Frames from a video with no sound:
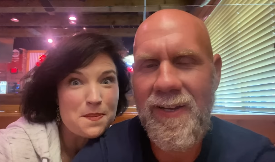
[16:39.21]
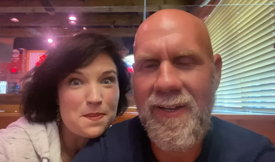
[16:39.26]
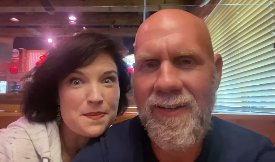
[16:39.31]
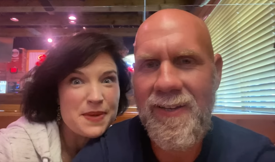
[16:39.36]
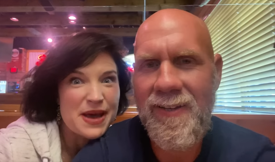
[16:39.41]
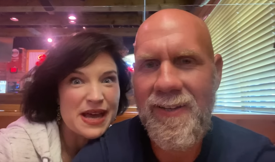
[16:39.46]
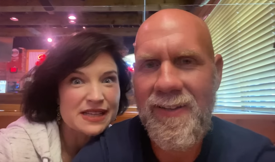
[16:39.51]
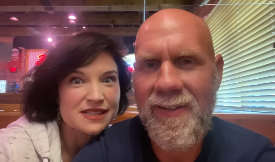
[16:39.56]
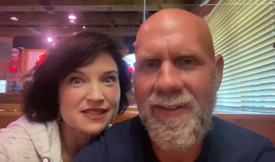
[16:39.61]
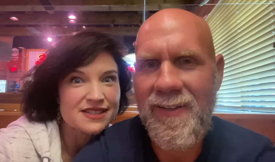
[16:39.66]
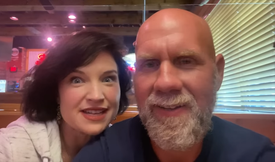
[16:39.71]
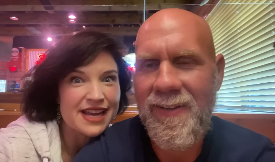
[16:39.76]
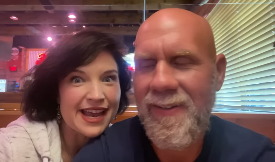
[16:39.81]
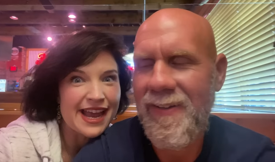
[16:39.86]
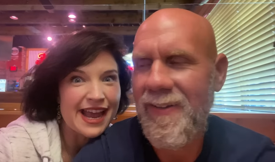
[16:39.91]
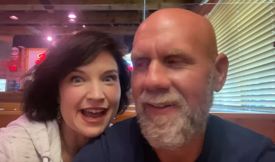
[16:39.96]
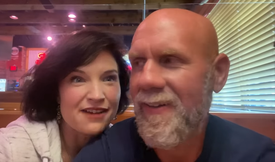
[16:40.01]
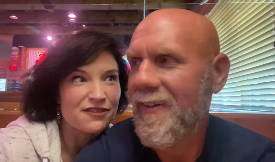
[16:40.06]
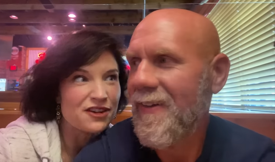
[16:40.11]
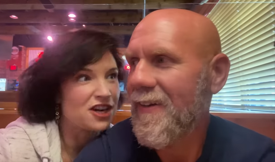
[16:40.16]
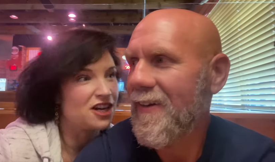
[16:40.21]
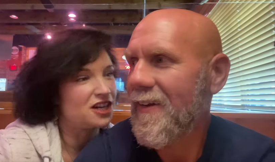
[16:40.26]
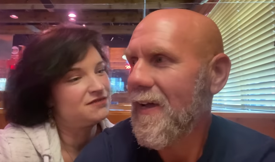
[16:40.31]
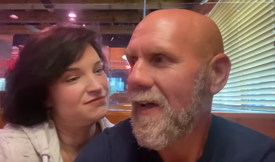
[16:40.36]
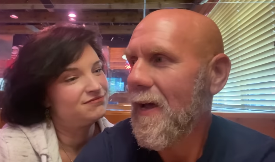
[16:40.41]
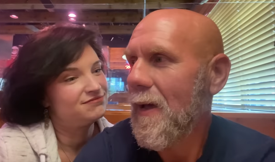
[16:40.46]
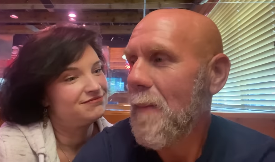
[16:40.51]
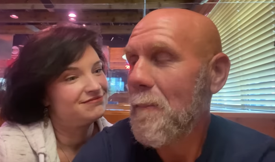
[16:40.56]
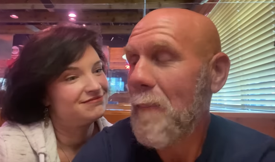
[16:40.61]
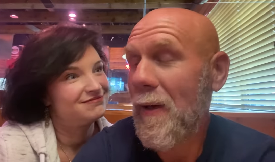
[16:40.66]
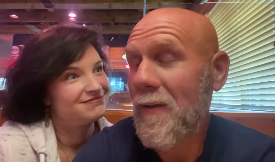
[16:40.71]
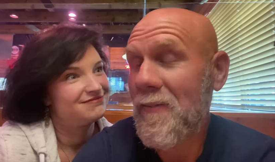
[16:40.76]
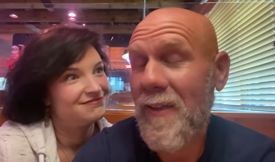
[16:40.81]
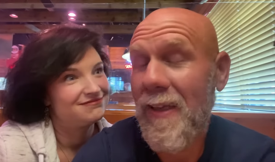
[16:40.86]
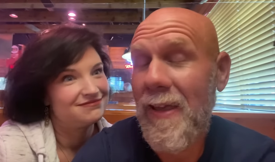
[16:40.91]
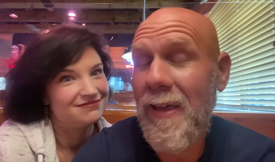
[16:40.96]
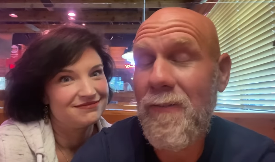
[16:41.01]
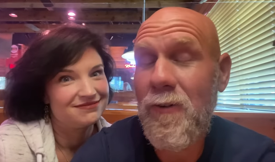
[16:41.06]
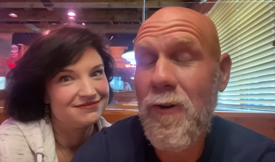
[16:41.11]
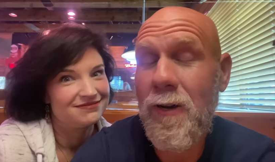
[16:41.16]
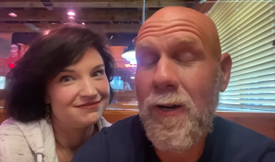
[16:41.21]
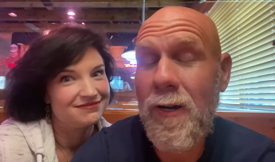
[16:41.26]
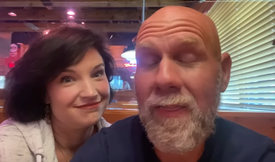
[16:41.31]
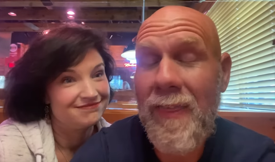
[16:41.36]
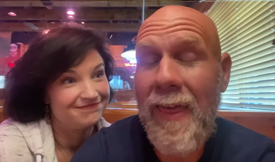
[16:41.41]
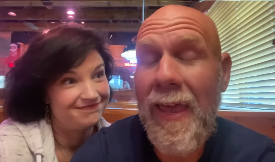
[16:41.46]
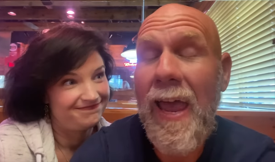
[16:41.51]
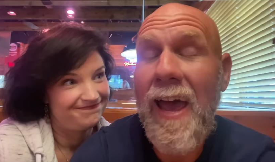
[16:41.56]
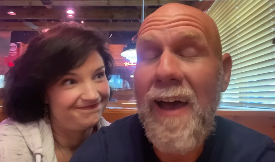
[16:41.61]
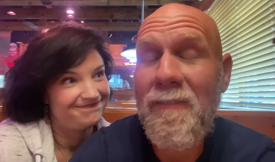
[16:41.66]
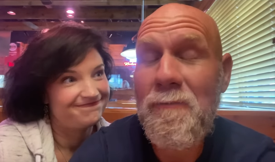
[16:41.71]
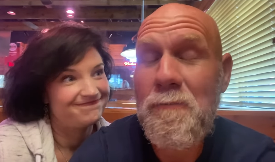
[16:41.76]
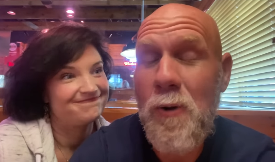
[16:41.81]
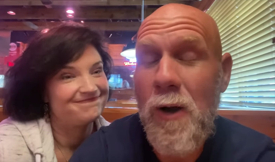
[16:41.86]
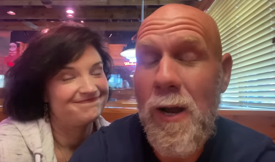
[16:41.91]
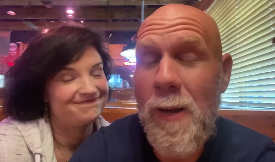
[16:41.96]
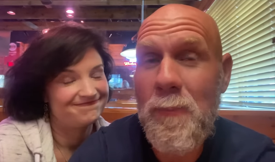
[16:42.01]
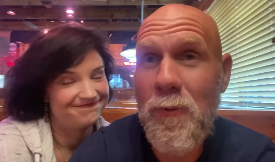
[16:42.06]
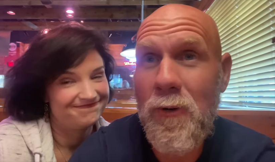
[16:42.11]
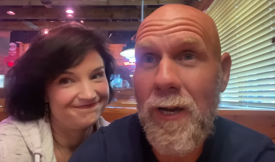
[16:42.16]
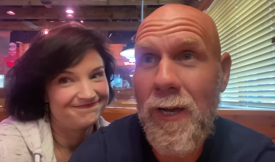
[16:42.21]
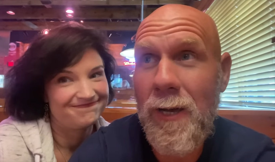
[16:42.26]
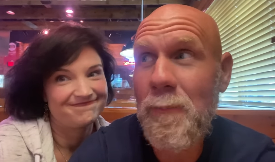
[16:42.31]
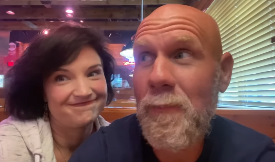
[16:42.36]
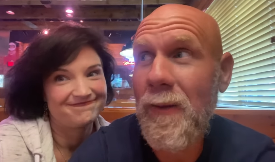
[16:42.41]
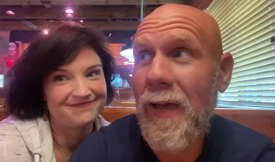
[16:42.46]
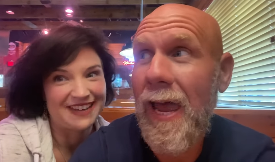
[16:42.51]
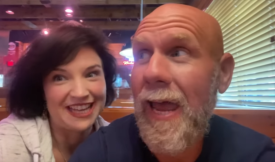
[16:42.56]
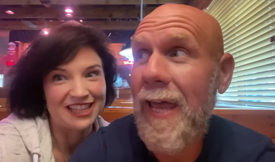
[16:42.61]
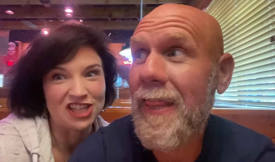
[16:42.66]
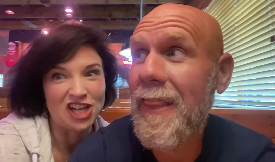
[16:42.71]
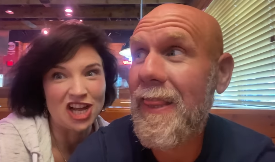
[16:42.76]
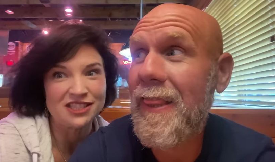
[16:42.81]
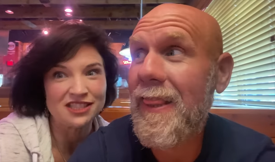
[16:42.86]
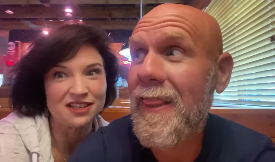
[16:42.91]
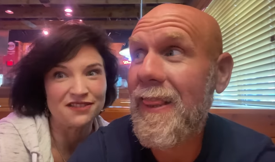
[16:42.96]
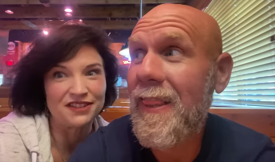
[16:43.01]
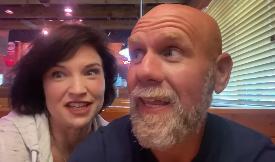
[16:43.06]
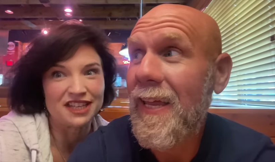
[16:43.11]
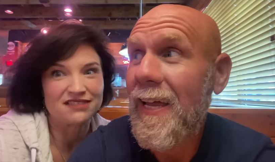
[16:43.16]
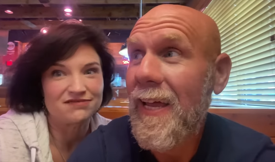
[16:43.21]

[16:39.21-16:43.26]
Speaker 1: Best day ever.
Speaker 2: Best day ever. They have prime rib. And lots of it.